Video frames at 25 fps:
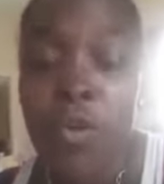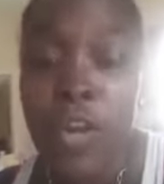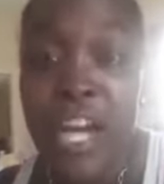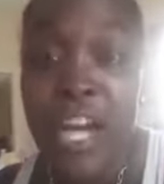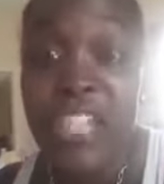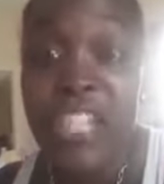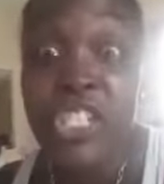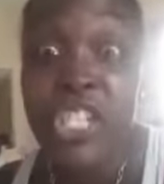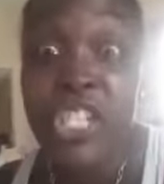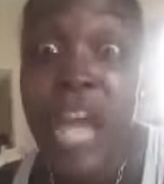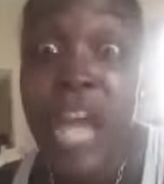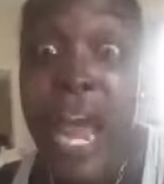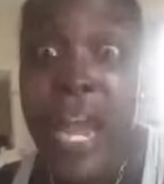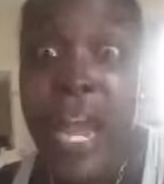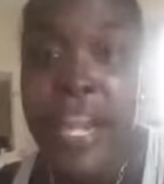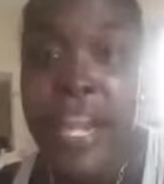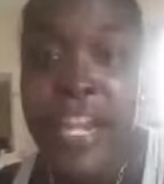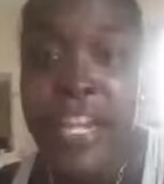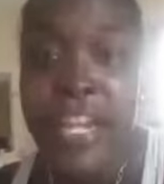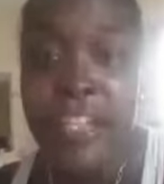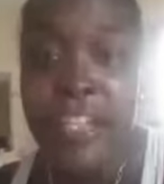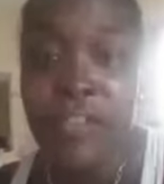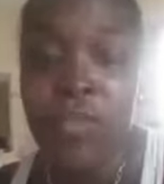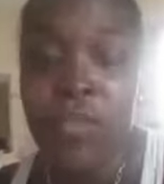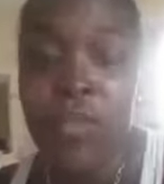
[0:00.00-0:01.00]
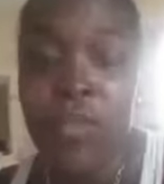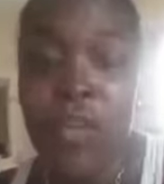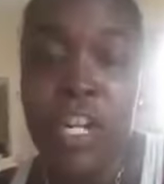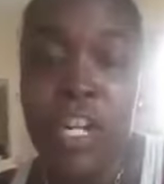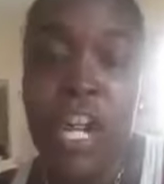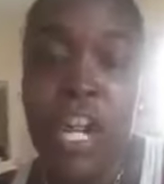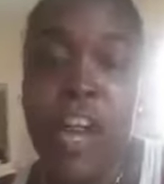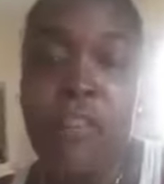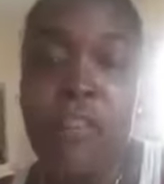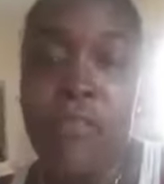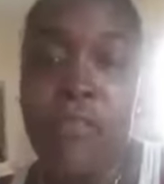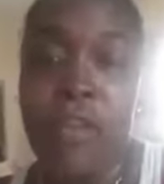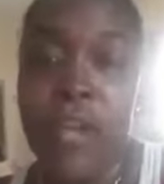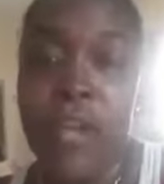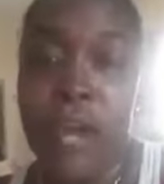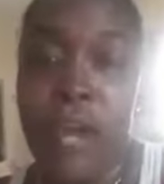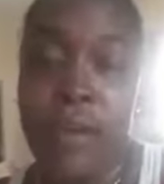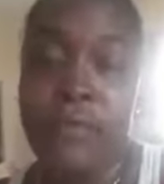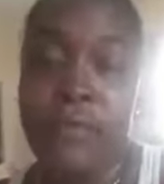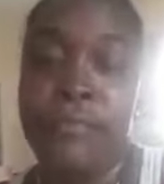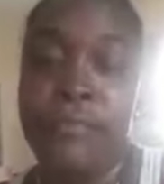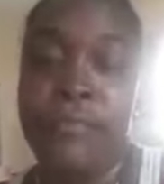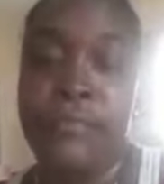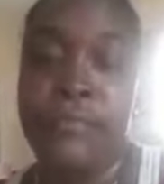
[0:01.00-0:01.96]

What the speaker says: no Chinese go no corona.